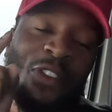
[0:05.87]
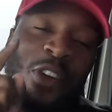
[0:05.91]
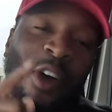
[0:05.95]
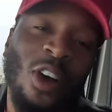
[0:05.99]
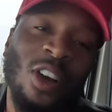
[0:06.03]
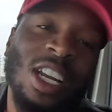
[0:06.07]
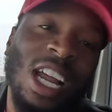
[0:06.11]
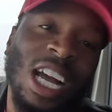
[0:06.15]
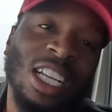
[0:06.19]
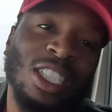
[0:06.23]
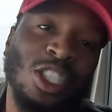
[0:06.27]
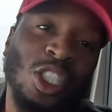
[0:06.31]
If you
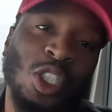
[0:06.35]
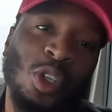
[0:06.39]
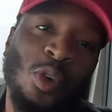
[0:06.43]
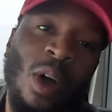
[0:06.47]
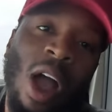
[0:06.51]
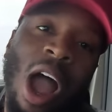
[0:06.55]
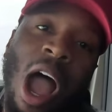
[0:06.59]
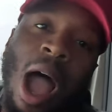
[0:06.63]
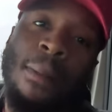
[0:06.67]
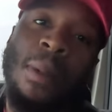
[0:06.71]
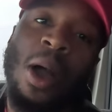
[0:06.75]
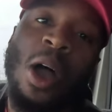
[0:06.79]
are not
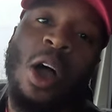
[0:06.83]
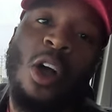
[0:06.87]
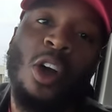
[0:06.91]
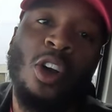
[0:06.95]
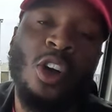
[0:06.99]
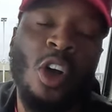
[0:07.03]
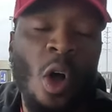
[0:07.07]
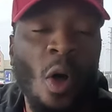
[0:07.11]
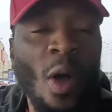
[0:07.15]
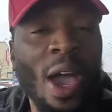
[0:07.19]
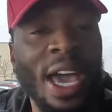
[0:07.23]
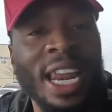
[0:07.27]
subscribed,
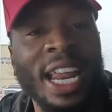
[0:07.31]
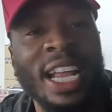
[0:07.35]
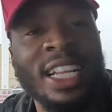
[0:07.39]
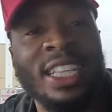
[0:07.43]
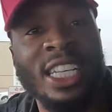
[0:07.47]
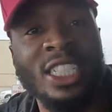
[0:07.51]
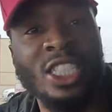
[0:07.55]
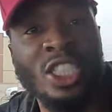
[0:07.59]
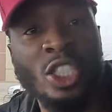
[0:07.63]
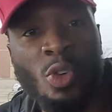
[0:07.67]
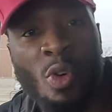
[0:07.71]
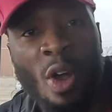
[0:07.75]
go ahead and
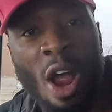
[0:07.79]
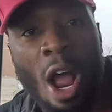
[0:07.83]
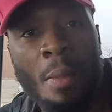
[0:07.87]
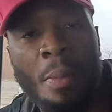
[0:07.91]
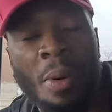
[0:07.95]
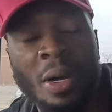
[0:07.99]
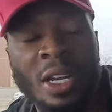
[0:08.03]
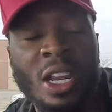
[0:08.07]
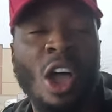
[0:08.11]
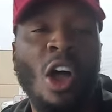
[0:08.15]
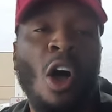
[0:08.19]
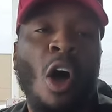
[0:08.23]
hit that
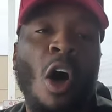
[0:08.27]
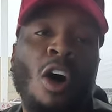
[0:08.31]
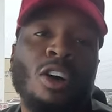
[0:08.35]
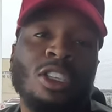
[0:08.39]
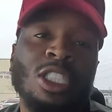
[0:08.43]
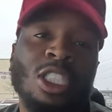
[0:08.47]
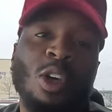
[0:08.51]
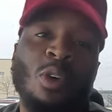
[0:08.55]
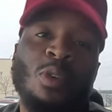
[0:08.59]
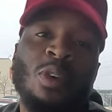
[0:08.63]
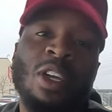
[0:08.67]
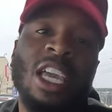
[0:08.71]
subscribe button.
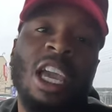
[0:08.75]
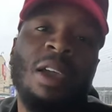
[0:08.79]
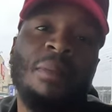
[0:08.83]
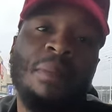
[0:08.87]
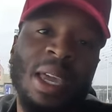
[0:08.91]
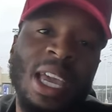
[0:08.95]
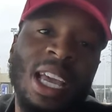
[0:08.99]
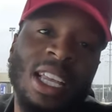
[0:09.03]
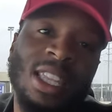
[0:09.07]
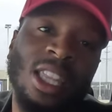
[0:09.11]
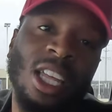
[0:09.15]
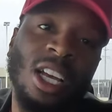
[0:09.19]
Also, give
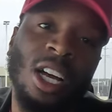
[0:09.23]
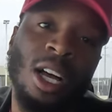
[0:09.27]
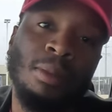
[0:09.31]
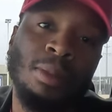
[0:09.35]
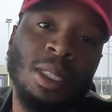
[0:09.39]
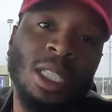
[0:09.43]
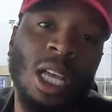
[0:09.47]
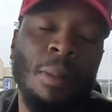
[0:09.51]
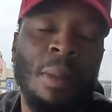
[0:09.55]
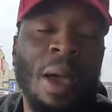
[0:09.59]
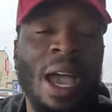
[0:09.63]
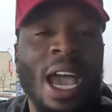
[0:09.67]
me a
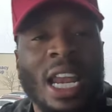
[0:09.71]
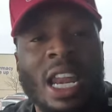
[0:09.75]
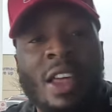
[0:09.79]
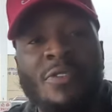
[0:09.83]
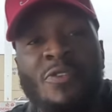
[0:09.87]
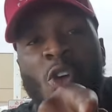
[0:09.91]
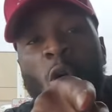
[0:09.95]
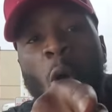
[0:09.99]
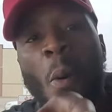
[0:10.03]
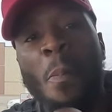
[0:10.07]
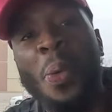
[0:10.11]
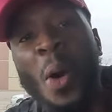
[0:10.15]
thumbs up. And
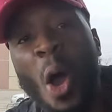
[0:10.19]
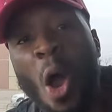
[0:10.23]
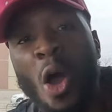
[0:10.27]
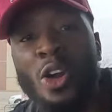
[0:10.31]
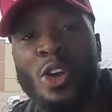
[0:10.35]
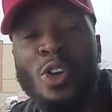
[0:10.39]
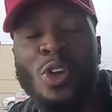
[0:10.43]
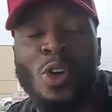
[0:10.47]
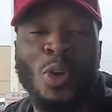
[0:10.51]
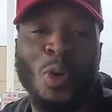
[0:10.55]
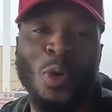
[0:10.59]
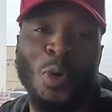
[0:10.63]
if you're a
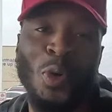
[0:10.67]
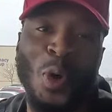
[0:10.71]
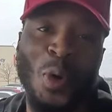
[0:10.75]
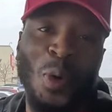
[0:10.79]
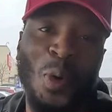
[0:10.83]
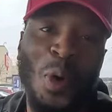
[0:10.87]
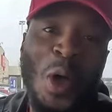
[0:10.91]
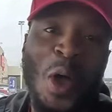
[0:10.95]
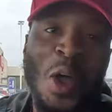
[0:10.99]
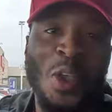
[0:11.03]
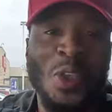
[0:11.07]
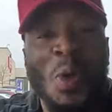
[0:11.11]
part of the
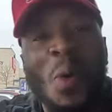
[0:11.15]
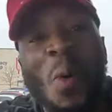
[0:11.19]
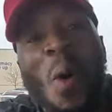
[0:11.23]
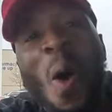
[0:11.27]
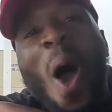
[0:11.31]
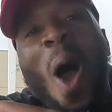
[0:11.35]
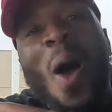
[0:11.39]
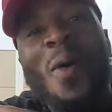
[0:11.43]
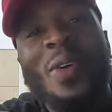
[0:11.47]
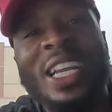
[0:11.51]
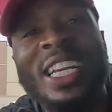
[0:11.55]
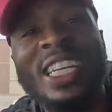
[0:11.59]
crew, you
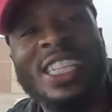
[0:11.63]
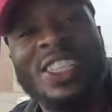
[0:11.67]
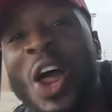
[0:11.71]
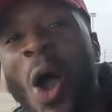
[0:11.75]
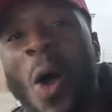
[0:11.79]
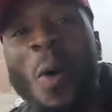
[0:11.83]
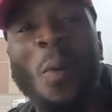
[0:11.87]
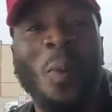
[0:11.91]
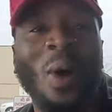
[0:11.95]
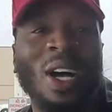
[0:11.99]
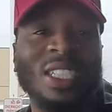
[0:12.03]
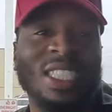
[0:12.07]
already
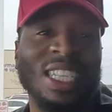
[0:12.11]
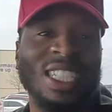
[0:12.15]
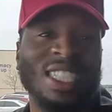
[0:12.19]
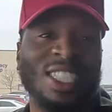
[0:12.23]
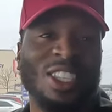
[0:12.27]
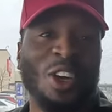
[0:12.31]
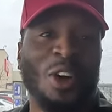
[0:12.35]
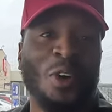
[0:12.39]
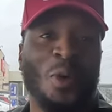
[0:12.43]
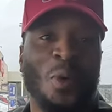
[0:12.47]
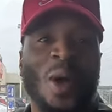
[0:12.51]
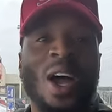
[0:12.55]
know what to
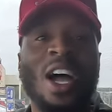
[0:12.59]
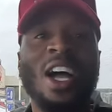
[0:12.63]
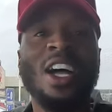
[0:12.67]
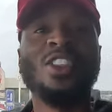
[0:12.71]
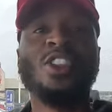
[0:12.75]
do.